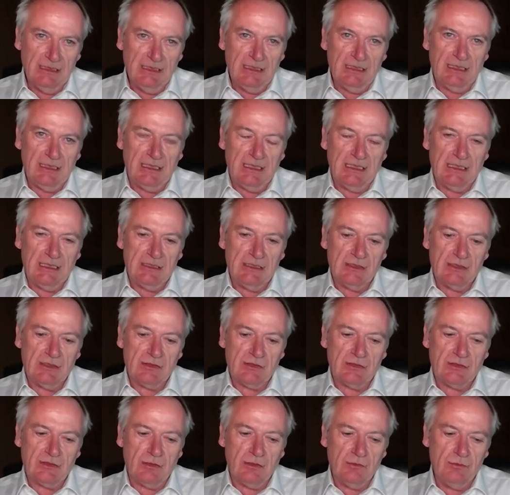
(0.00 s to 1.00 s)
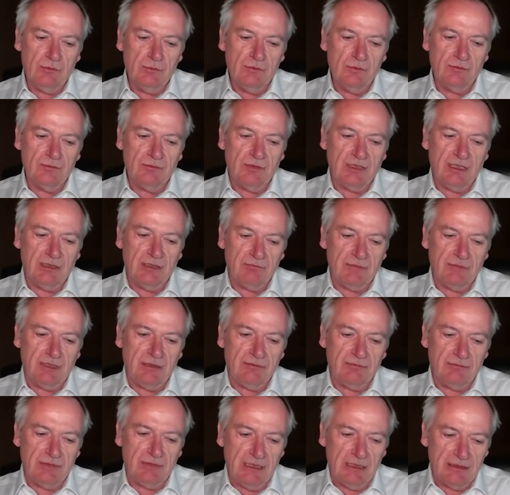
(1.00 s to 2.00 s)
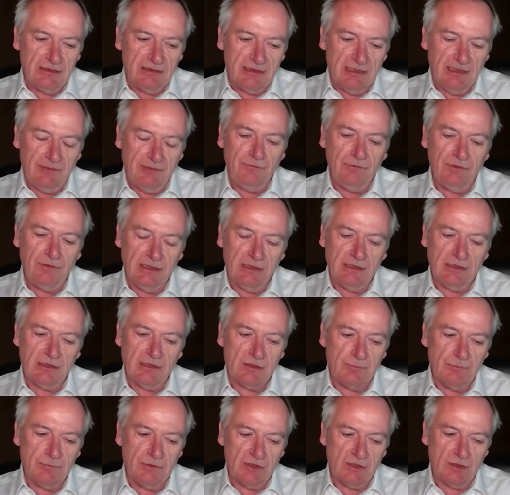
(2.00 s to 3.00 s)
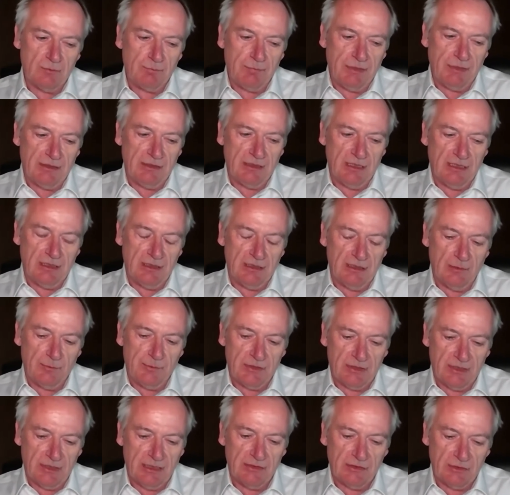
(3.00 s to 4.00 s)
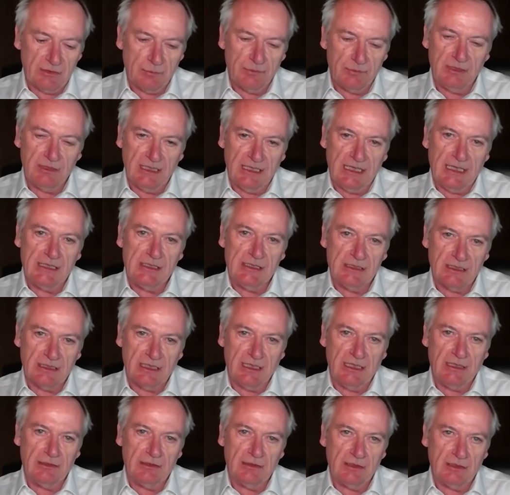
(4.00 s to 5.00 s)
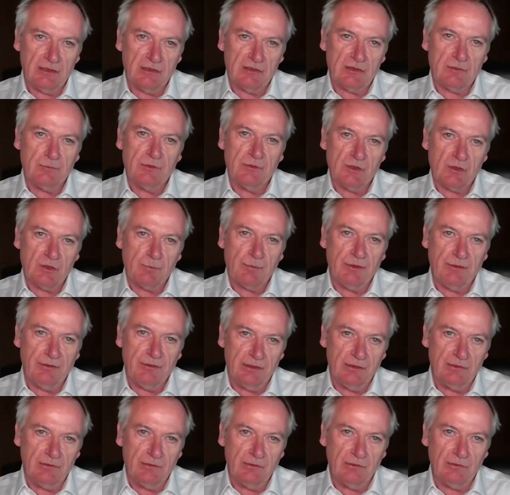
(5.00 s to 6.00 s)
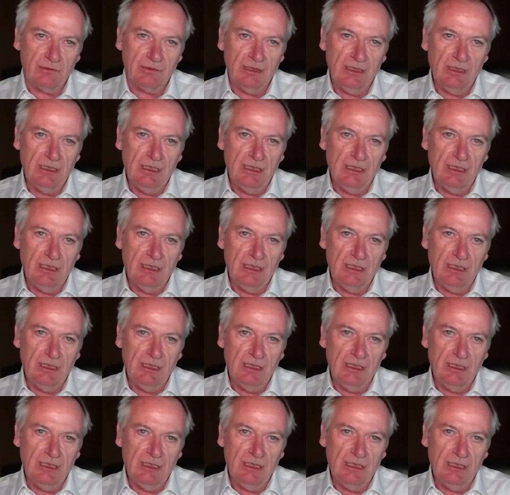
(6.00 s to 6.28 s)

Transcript: And so they are definitely customer obsessed with the end-to-end customer experience.